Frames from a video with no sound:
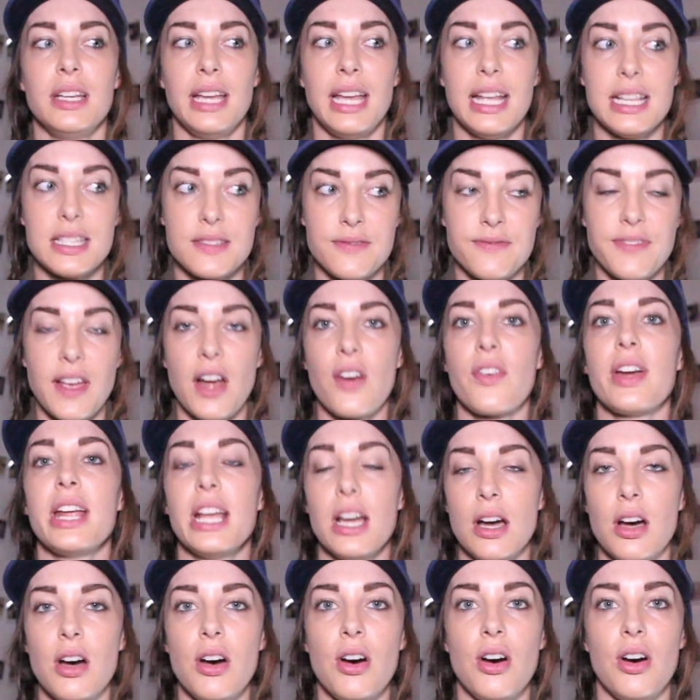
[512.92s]
it's very
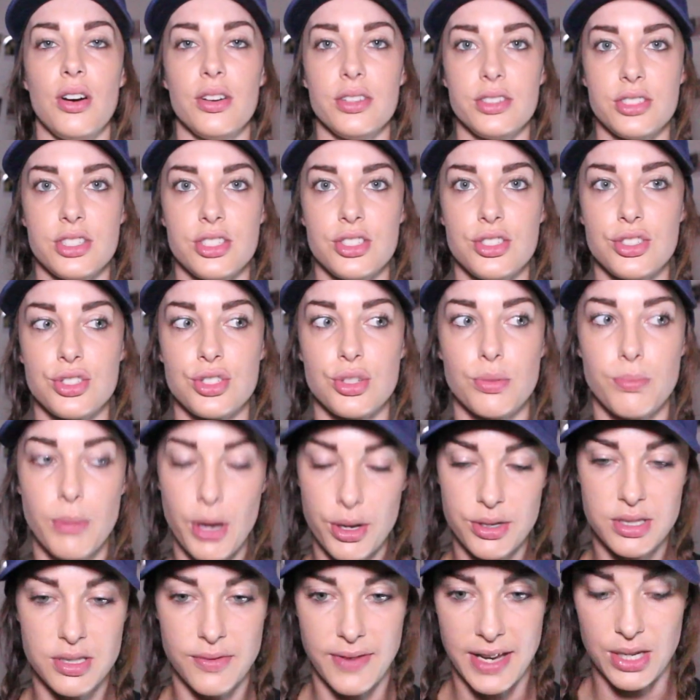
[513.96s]
hard to
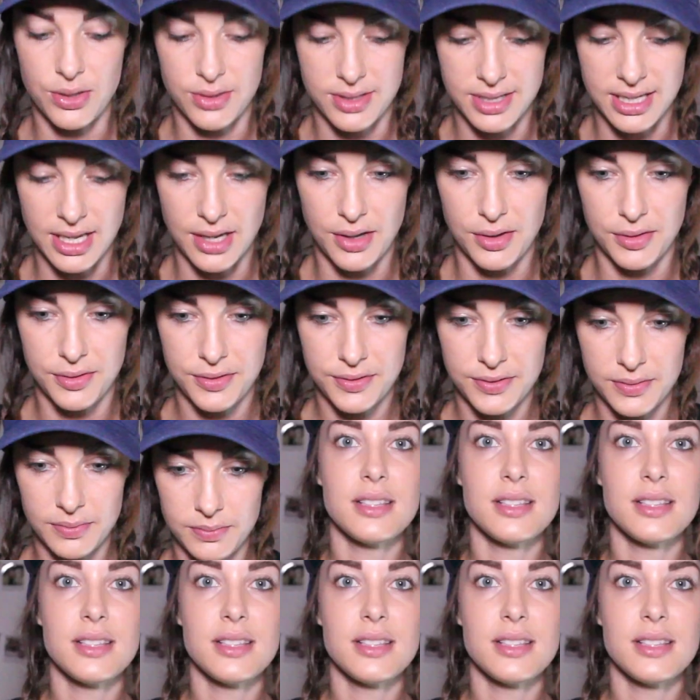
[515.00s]
motivate yourself.